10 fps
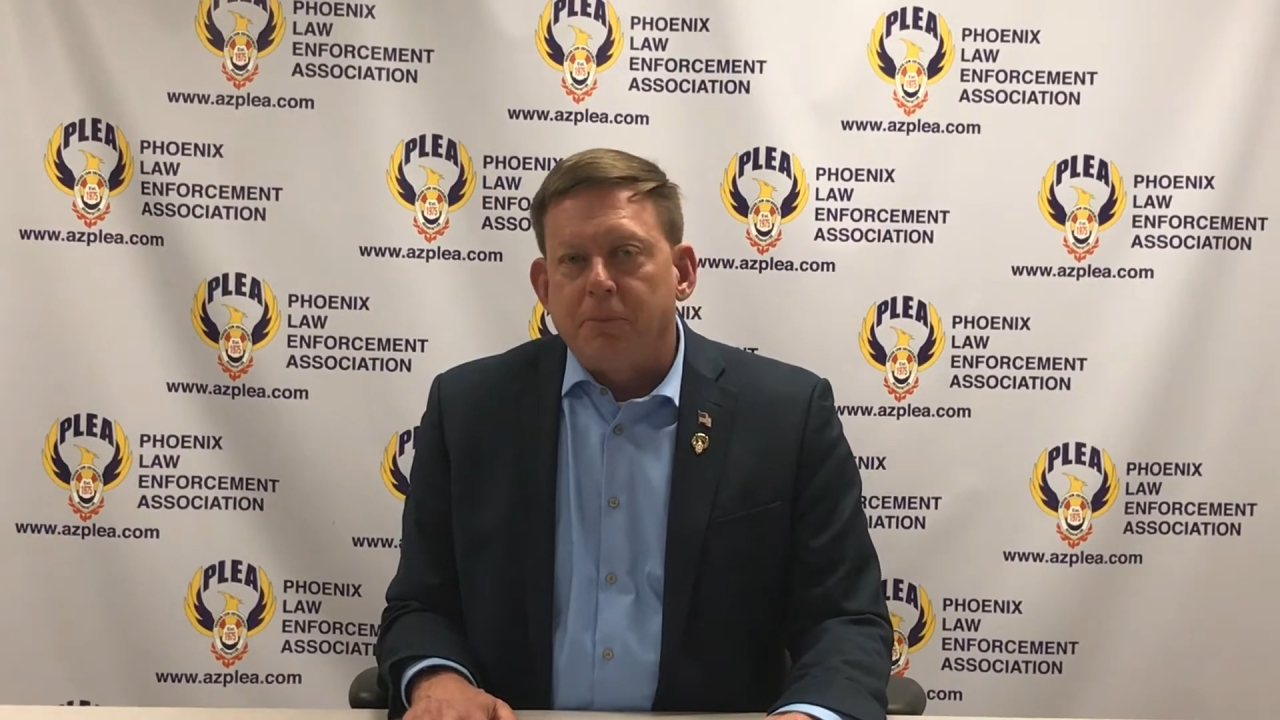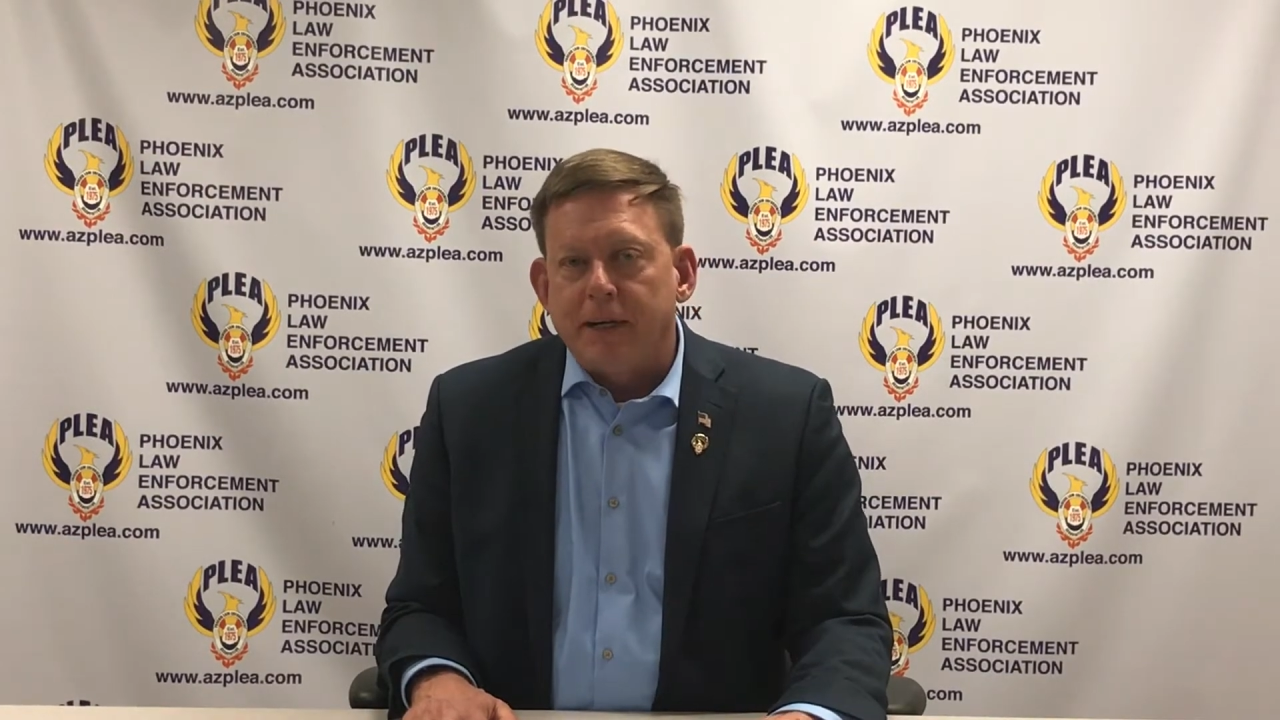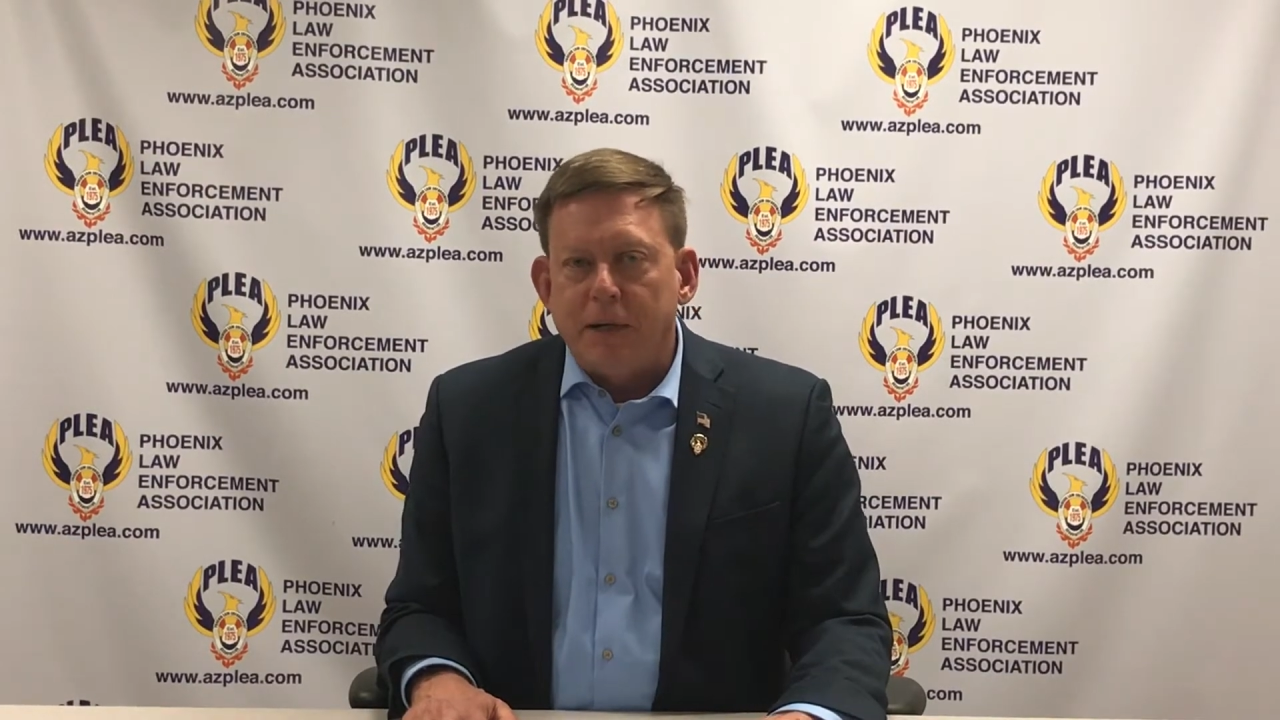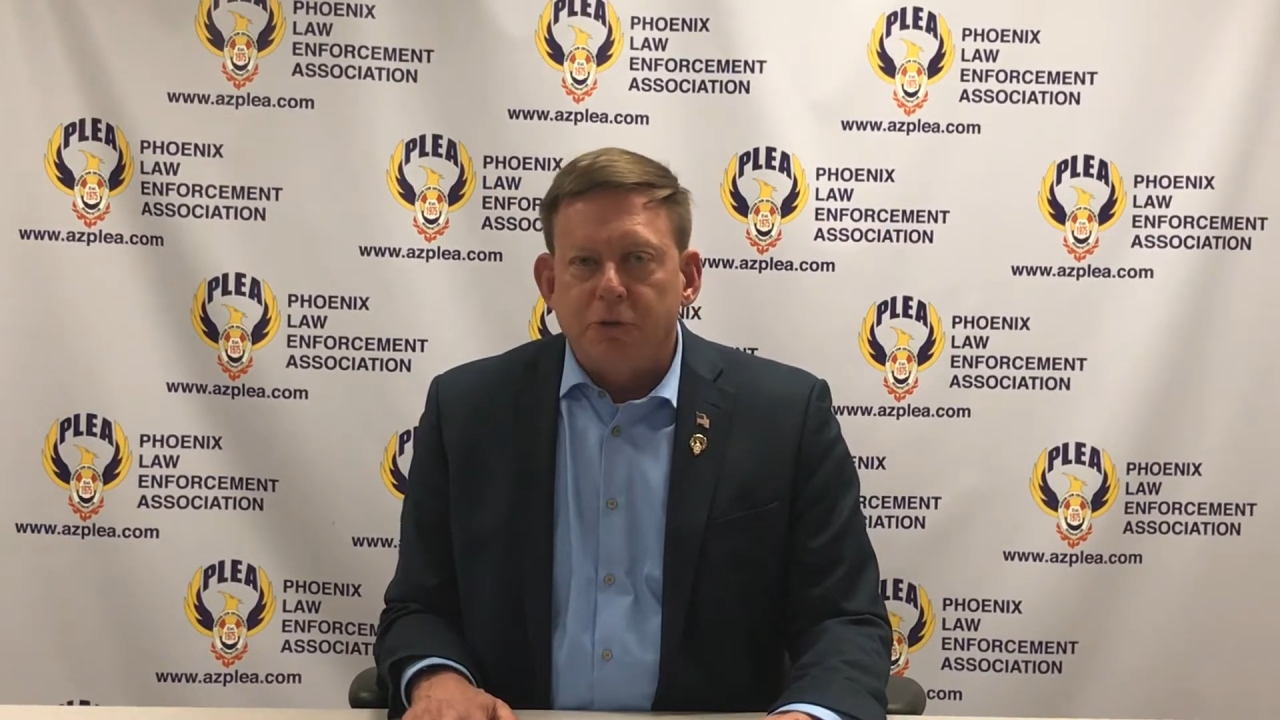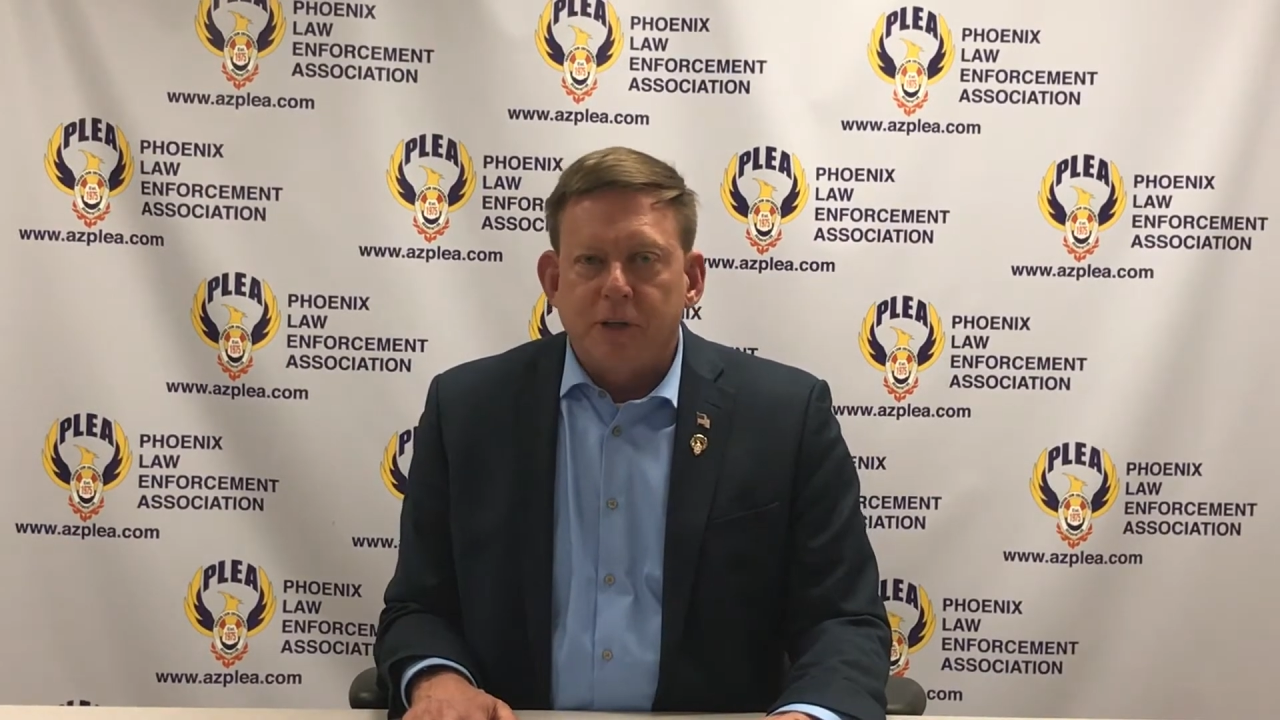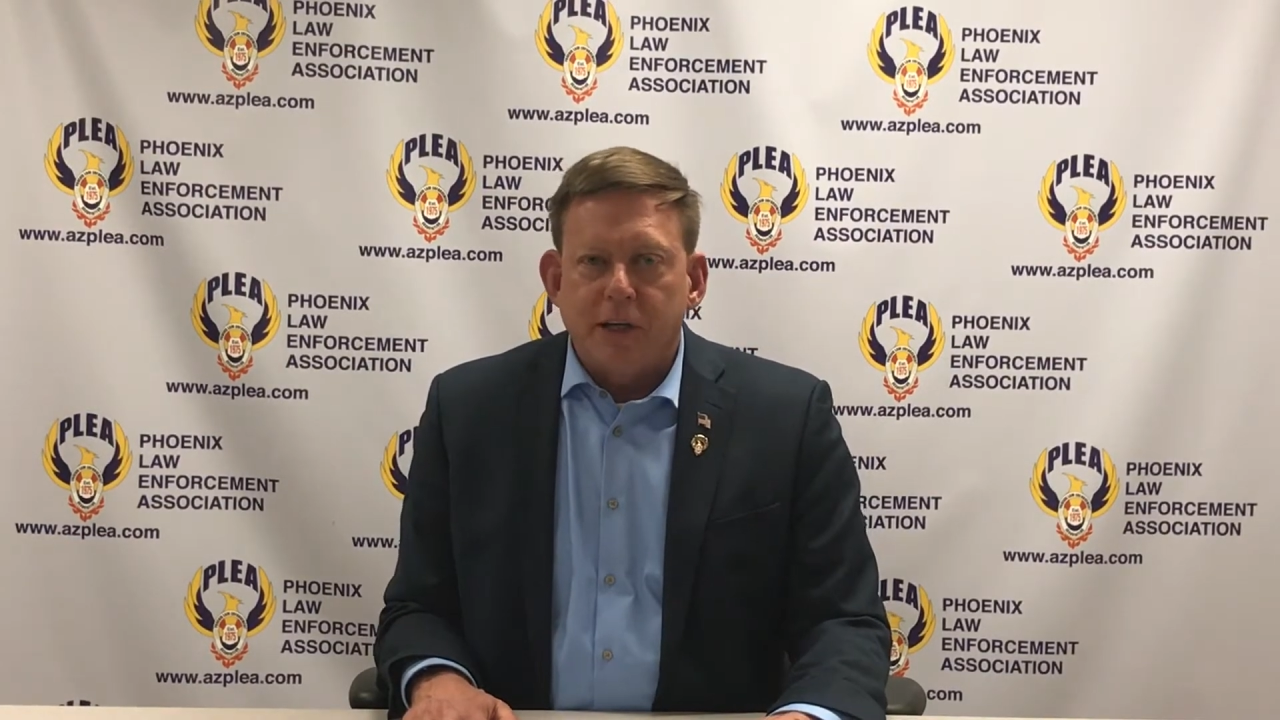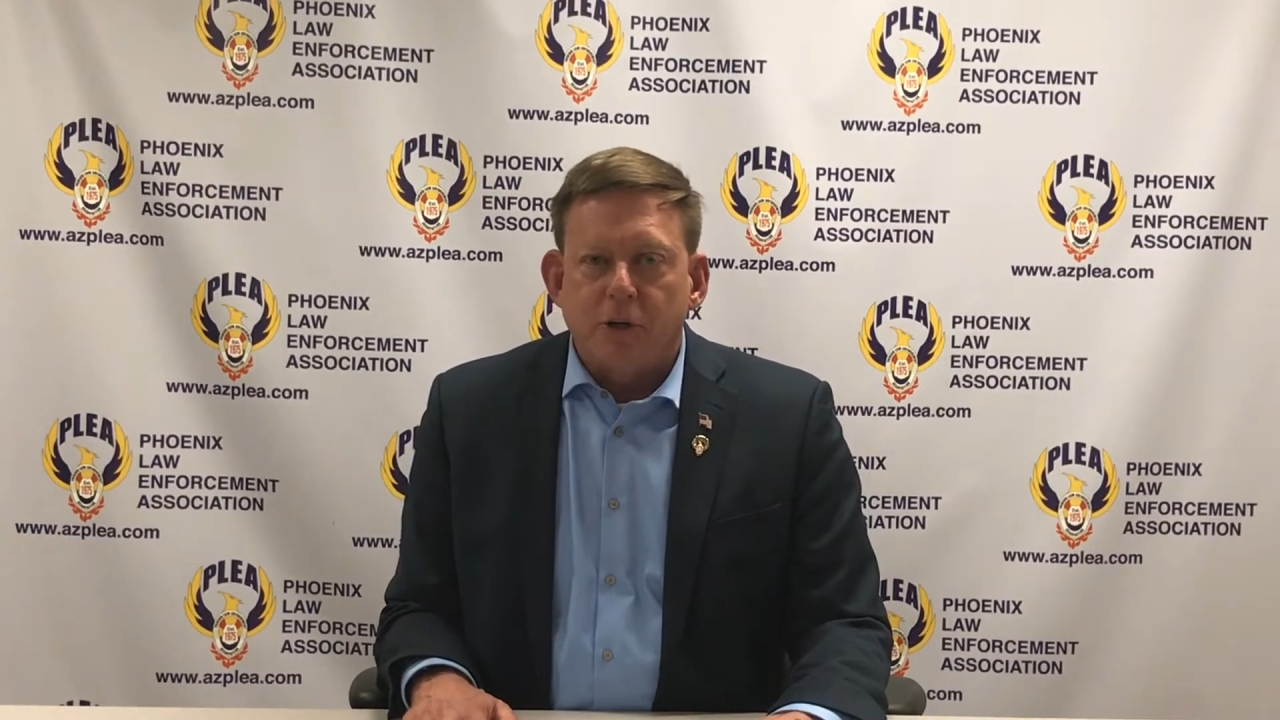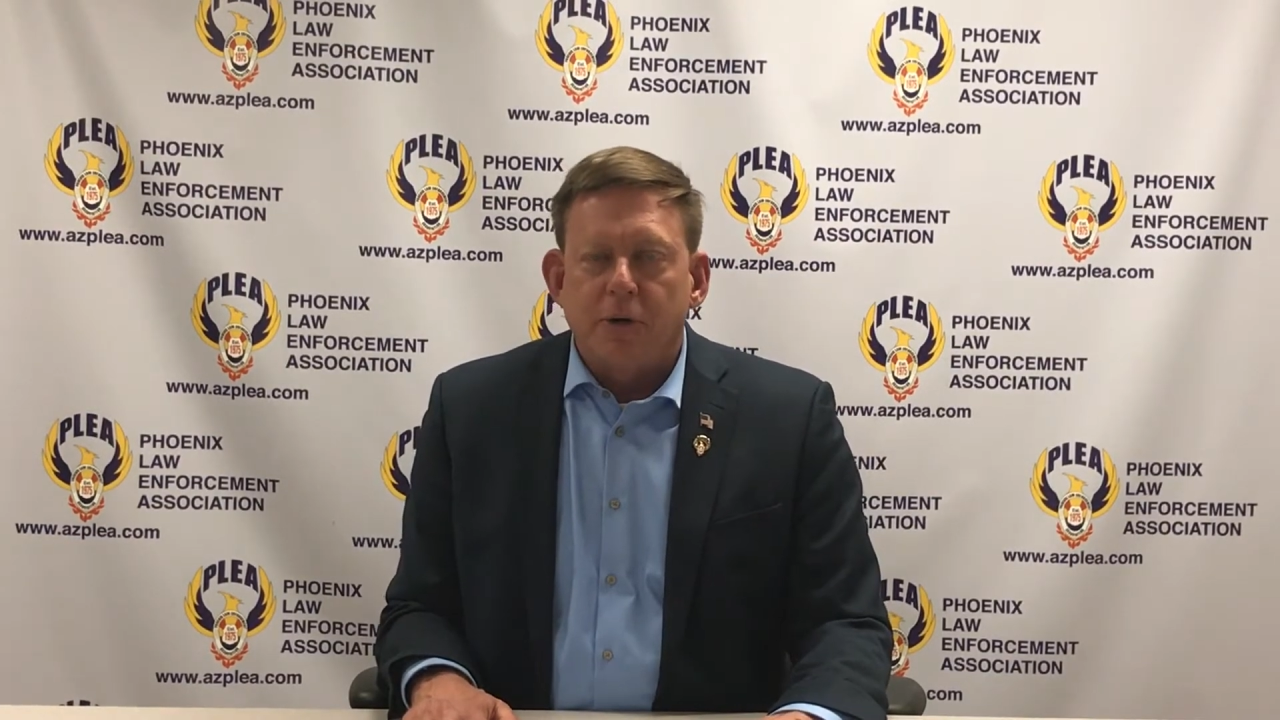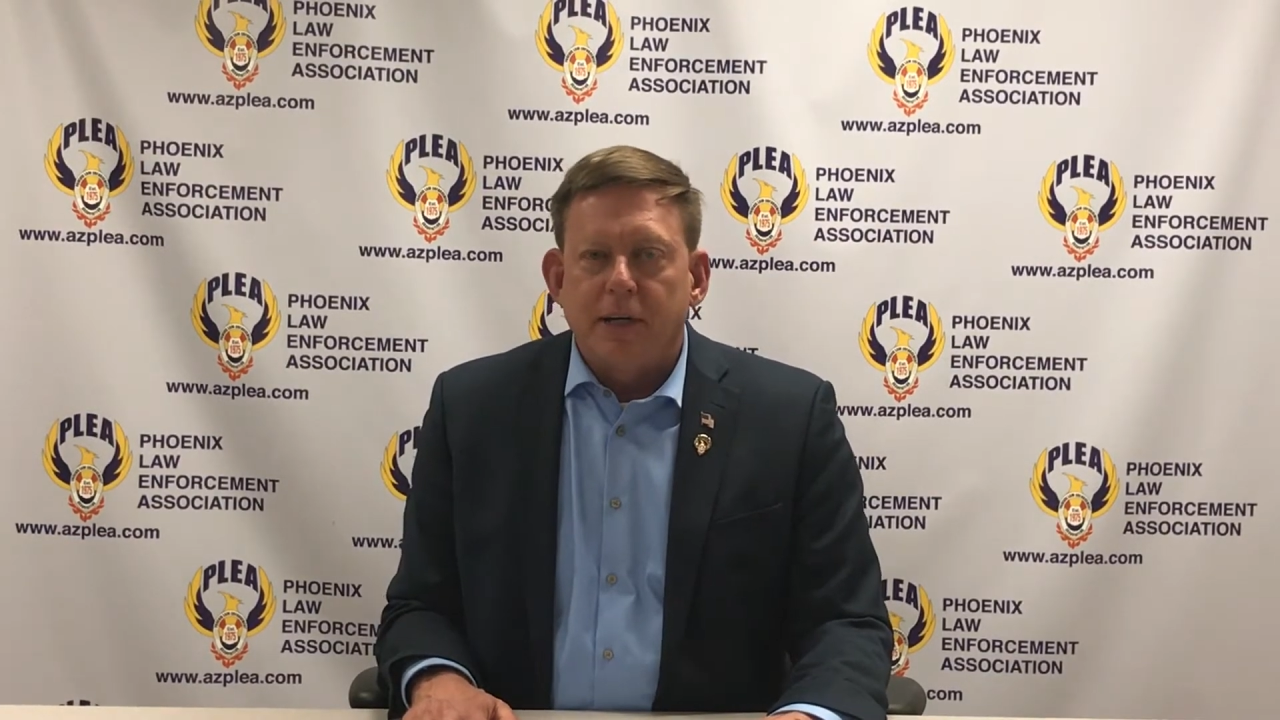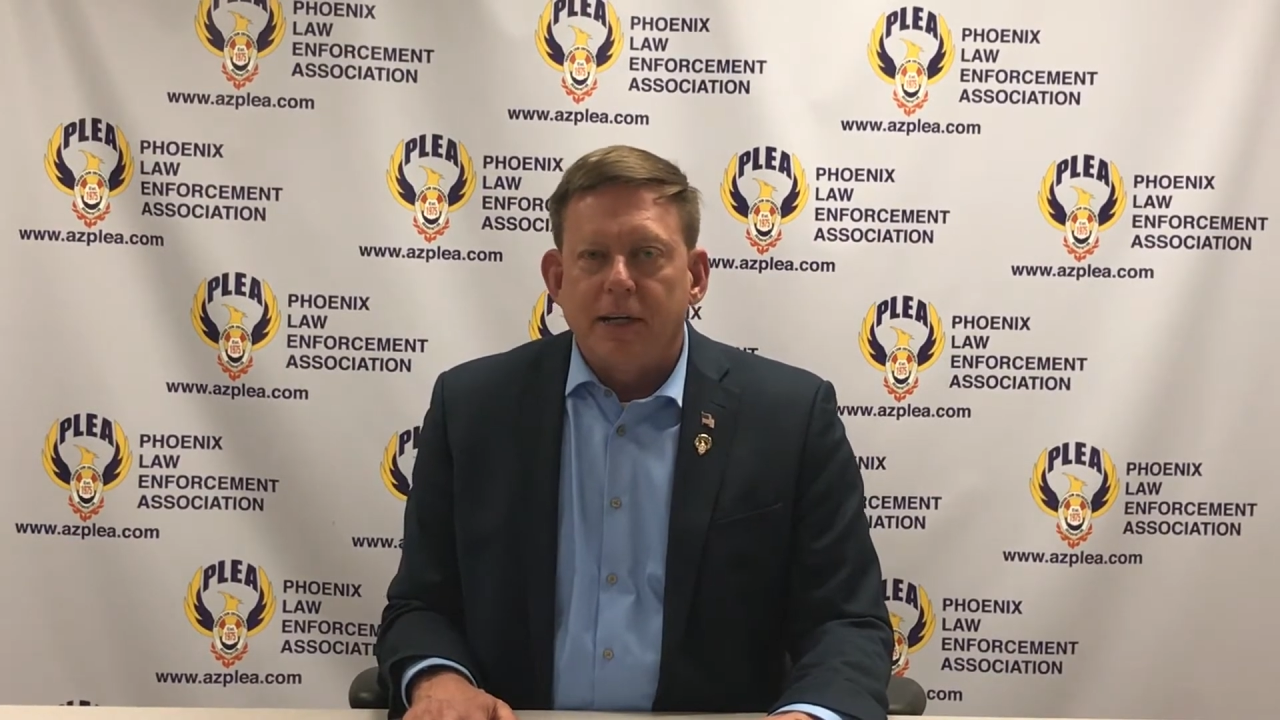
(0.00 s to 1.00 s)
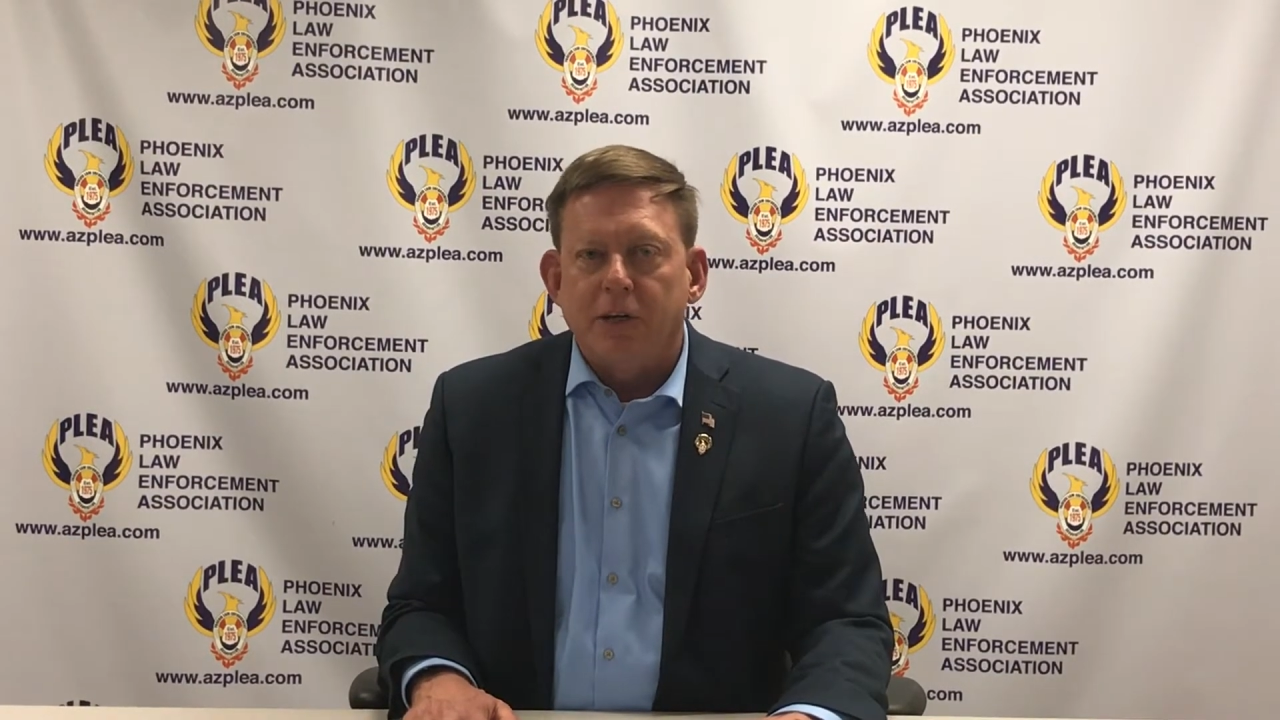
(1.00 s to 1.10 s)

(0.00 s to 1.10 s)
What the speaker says: My name is Ken Crane.